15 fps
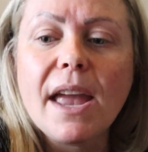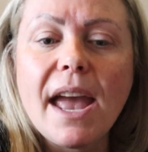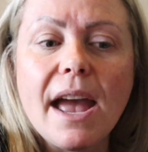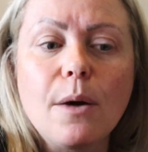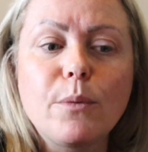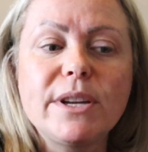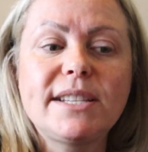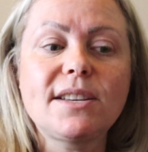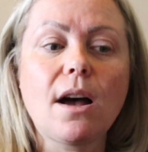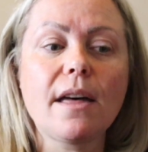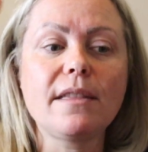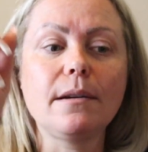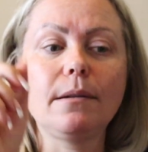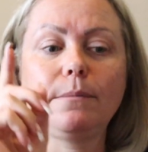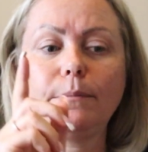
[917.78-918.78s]
And we saw
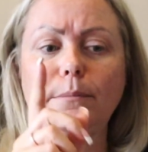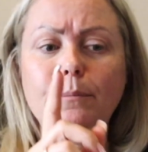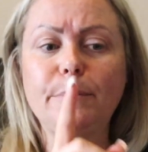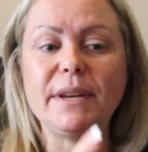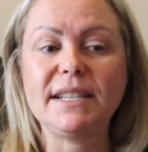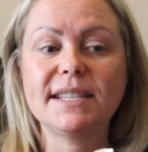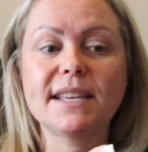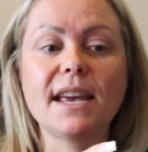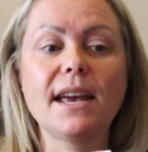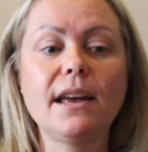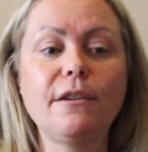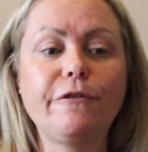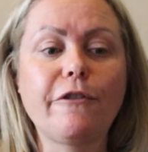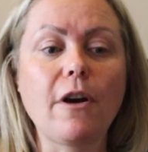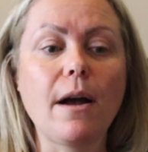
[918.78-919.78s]
the
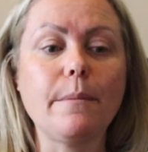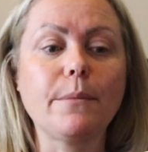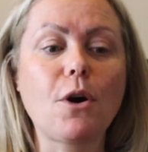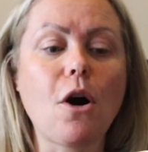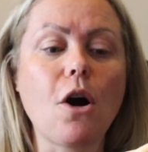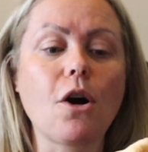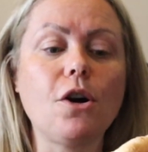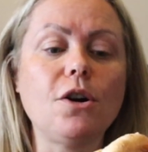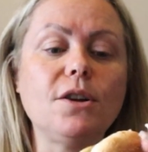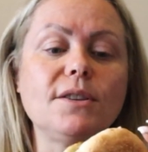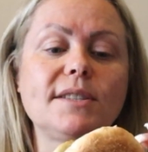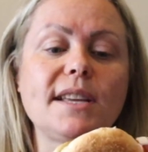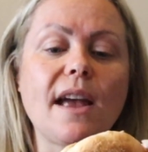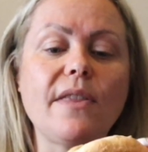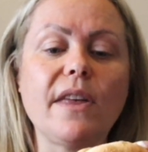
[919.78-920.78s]
biscuit from
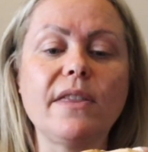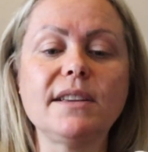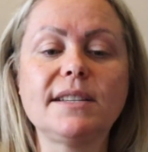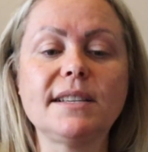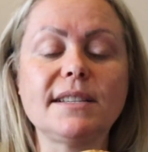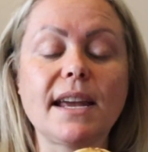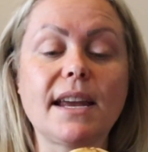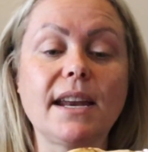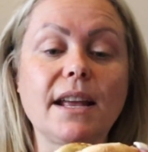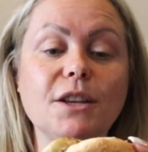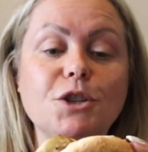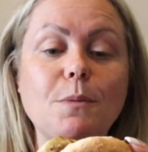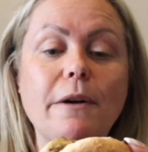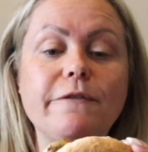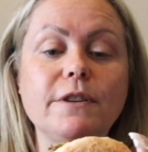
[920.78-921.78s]
Carl's, and then this is like an
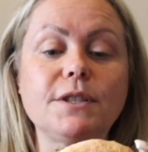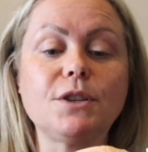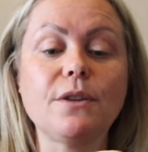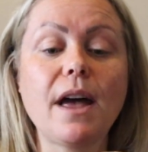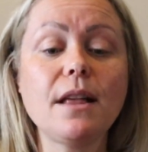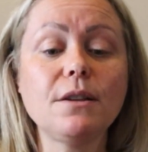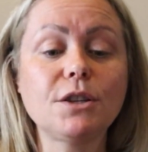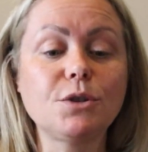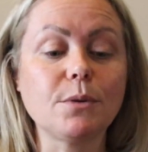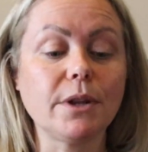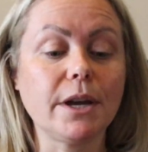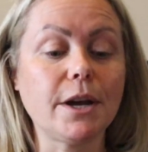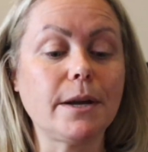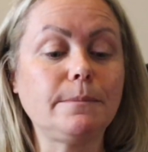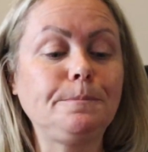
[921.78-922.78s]
English muffin. So that looks
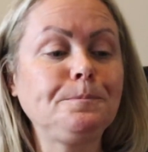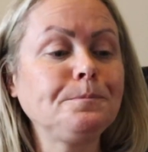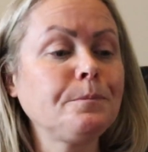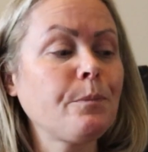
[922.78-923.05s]
really good.